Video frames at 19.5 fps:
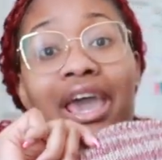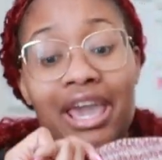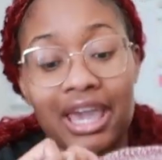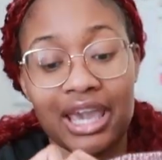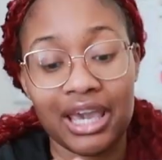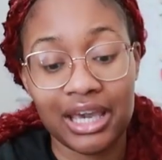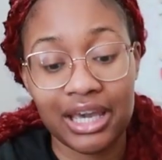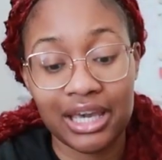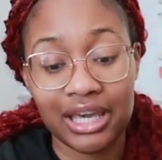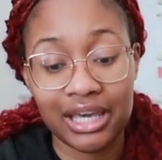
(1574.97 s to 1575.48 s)

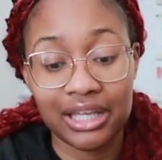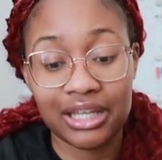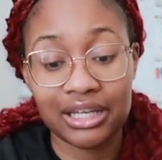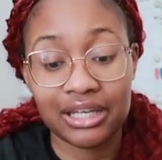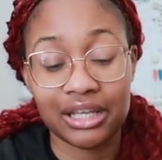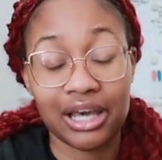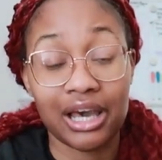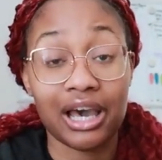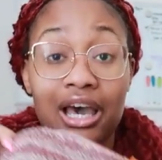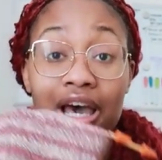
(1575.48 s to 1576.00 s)

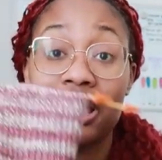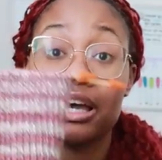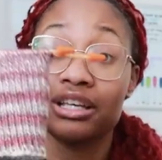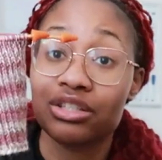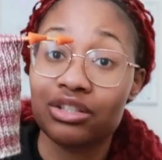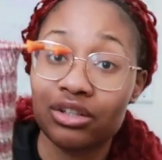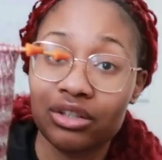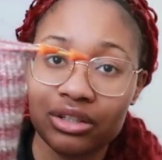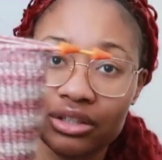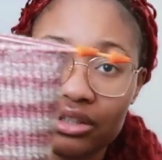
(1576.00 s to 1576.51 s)
And I
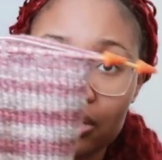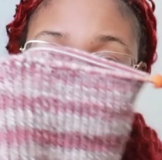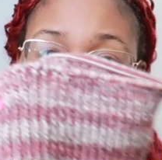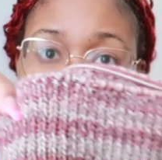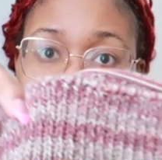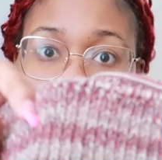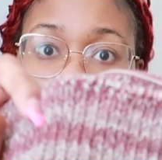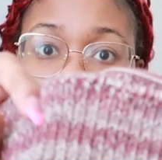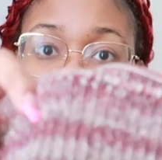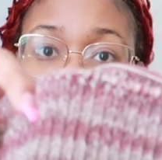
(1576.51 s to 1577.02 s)
started
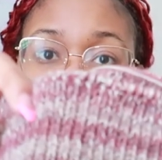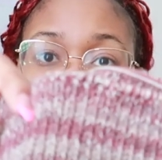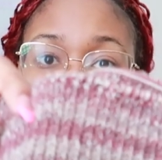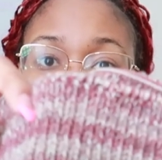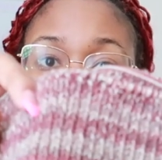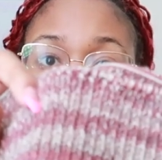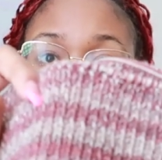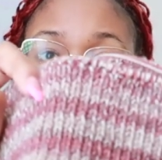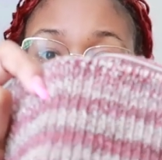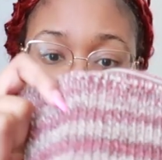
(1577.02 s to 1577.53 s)
this
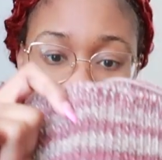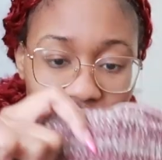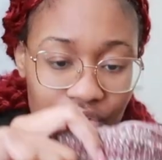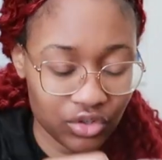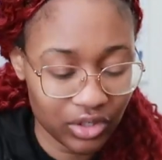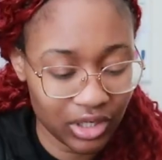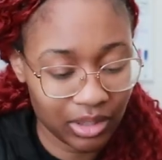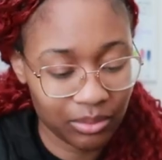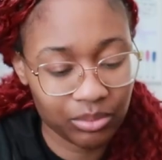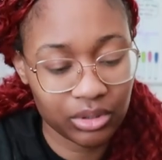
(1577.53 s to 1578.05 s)
for the
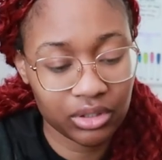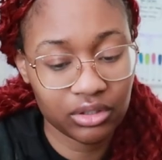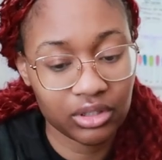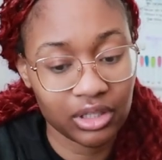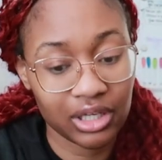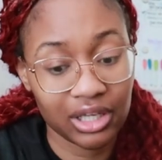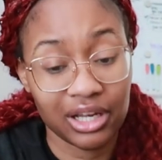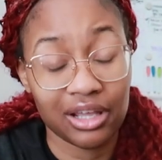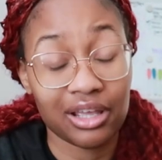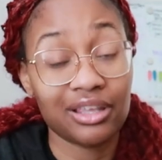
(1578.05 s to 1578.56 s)
trip.
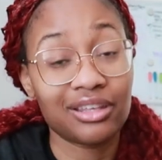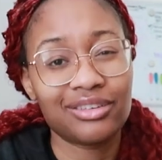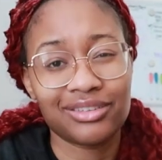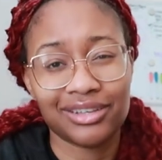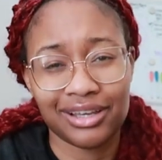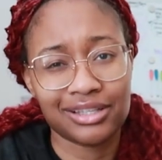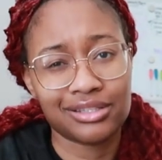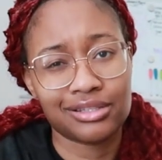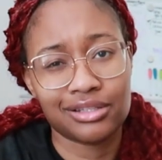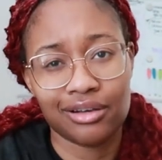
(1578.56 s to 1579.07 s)
And you
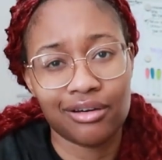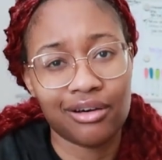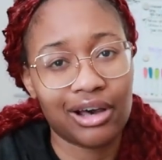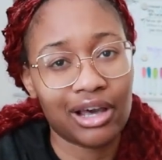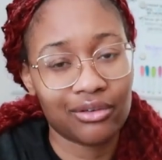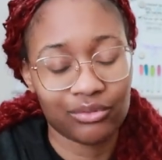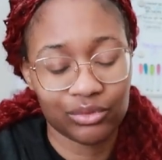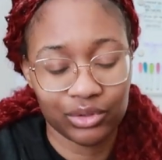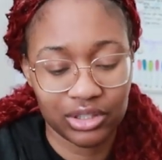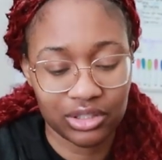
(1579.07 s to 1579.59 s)
guys know
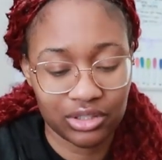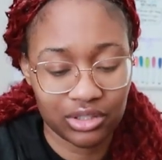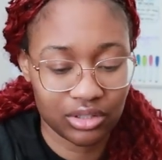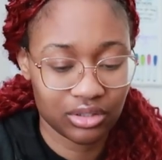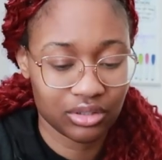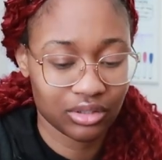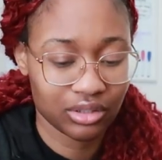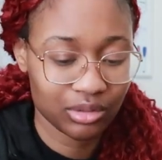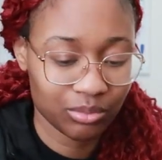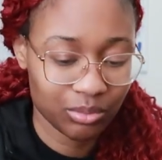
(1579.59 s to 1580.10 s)
I've wanted to
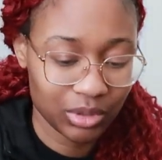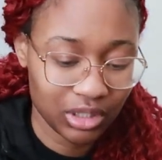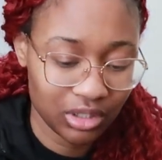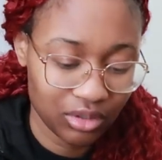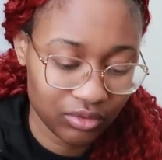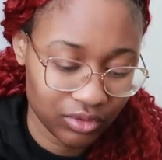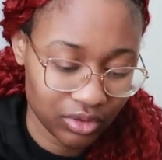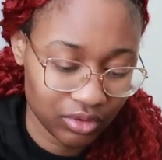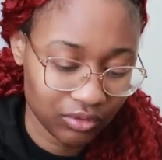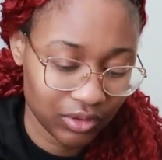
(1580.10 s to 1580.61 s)
start a
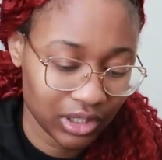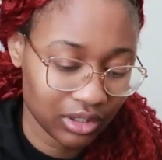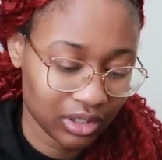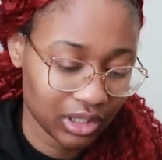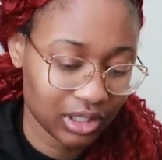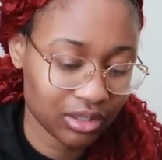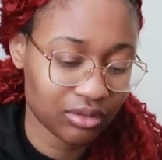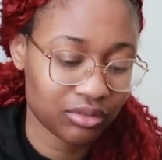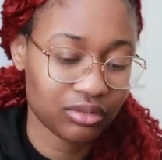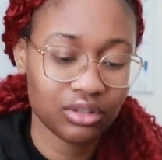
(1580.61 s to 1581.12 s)
beanie for a while
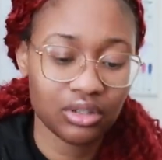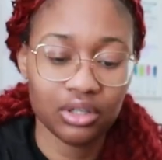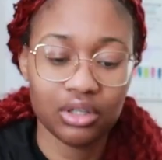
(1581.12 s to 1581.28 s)
now.